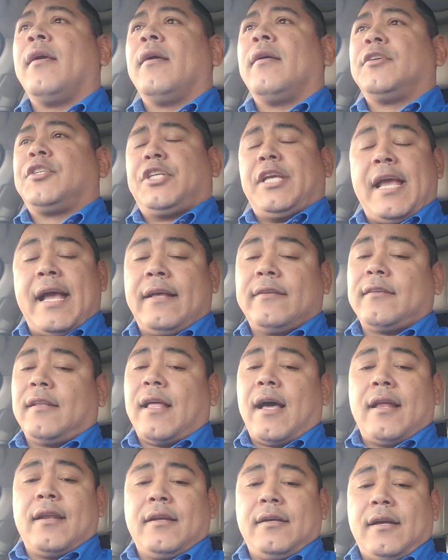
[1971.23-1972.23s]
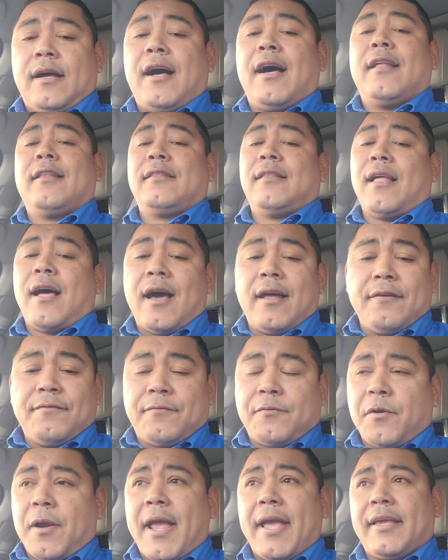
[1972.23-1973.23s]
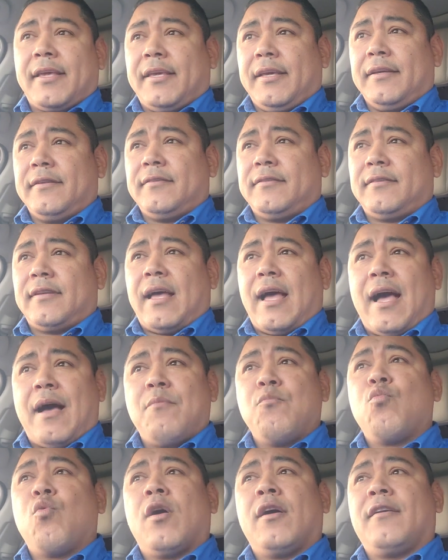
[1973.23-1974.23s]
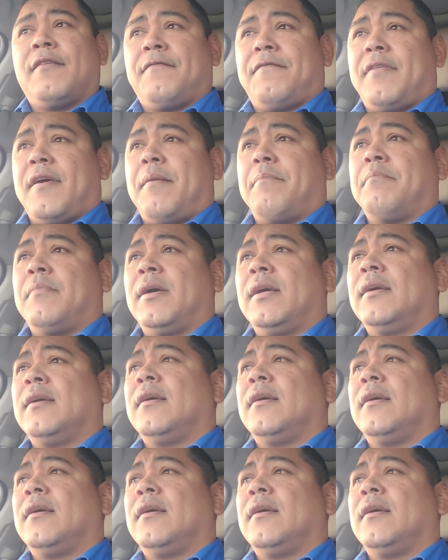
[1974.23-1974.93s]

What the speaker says: She has a lot of grandkids. I'm one of them.